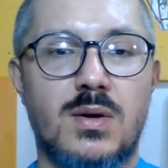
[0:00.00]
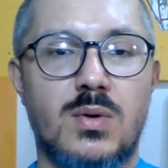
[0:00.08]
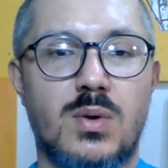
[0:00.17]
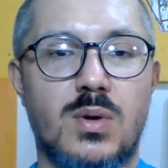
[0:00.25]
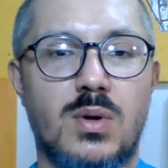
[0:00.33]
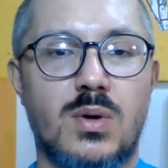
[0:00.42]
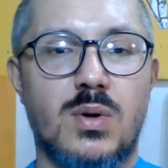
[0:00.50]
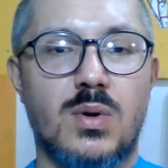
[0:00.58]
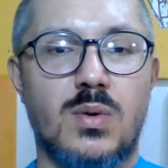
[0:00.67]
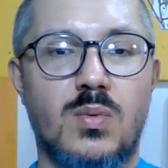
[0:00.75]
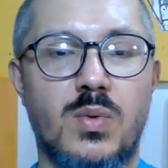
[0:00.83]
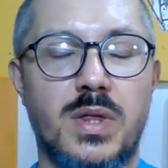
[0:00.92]

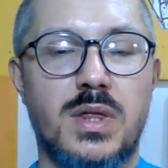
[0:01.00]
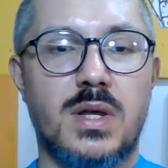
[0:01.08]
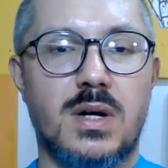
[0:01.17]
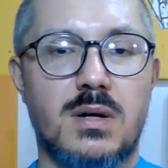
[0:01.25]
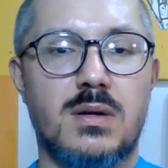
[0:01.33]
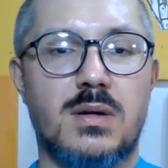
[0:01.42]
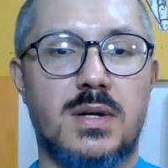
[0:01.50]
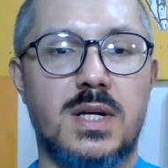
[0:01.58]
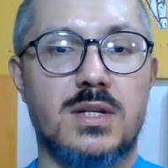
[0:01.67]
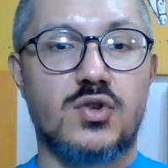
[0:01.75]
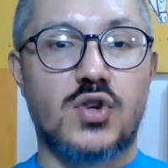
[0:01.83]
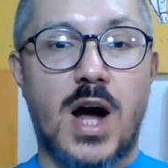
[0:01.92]
with
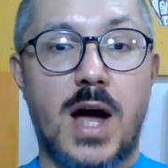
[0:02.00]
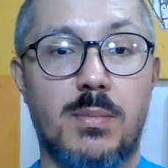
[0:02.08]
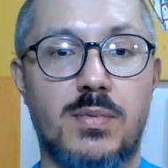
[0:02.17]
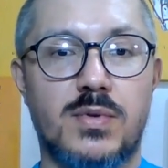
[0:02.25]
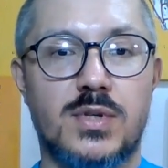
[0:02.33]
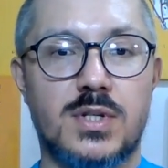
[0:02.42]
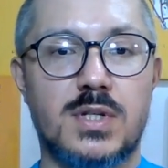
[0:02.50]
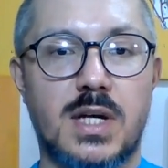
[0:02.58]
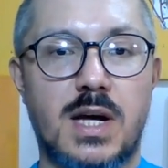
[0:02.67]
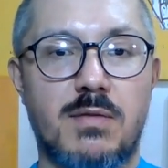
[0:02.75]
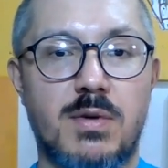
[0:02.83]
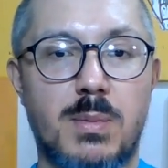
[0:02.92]
his tribe just like
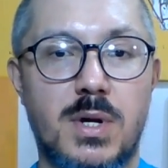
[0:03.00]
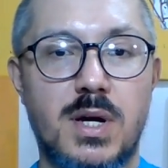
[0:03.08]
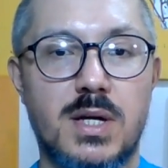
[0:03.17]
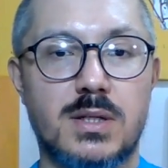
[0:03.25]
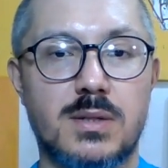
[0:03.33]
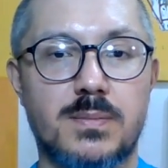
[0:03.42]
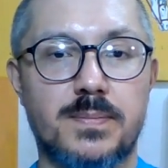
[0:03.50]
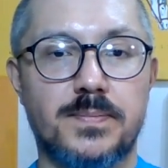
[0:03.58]
everybody else.